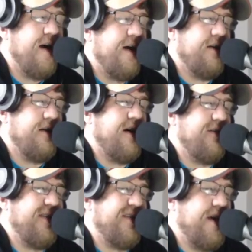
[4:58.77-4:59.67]
It has
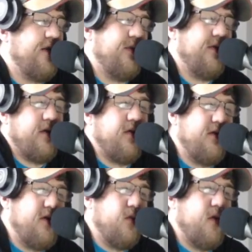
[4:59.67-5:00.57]
sustained winds at close
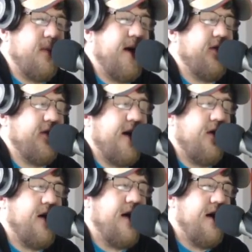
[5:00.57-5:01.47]
to 20 miles an
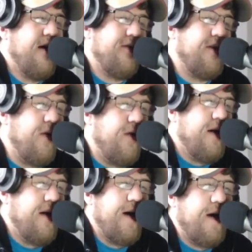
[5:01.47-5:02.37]
hour. So
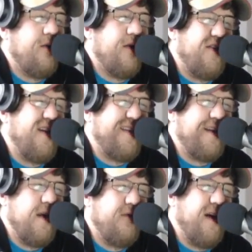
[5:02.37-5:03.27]
I don't want to say
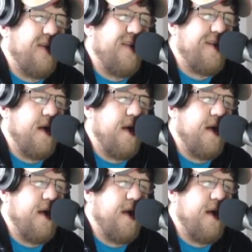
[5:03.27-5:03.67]
significant. That's kind of